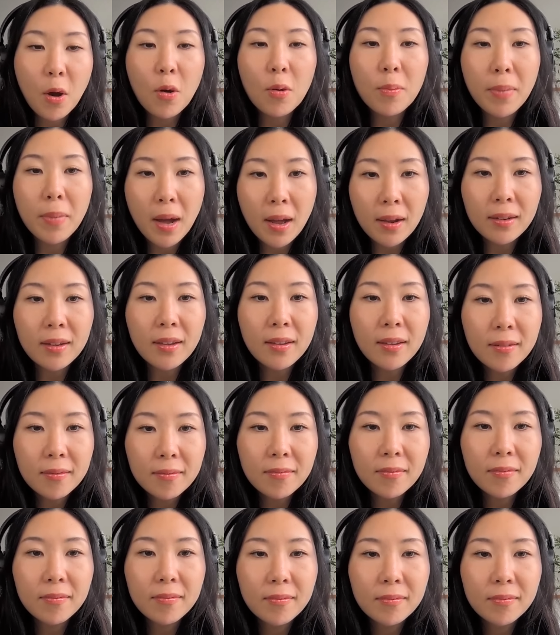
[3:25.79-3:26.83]
homebody
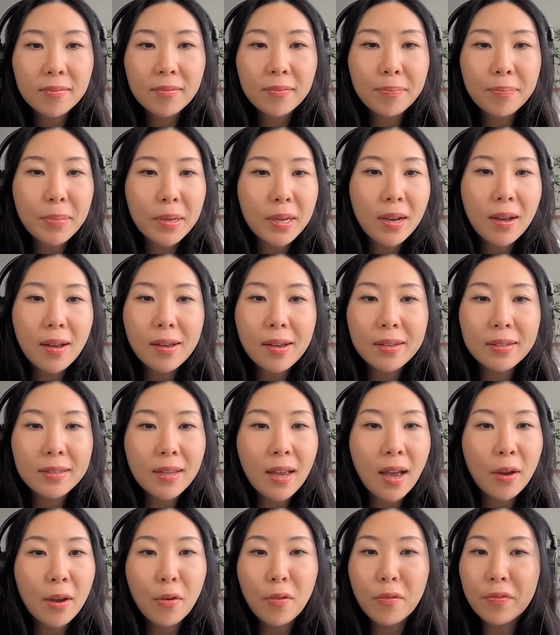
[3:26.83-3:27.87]
because
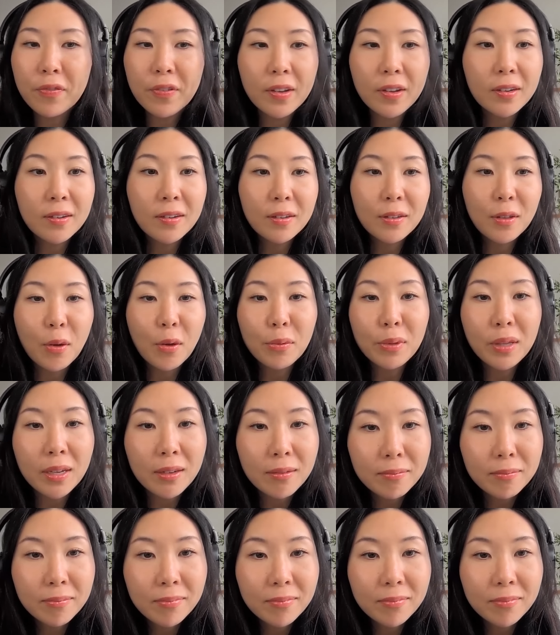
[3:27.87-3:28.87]
I don't feel lonely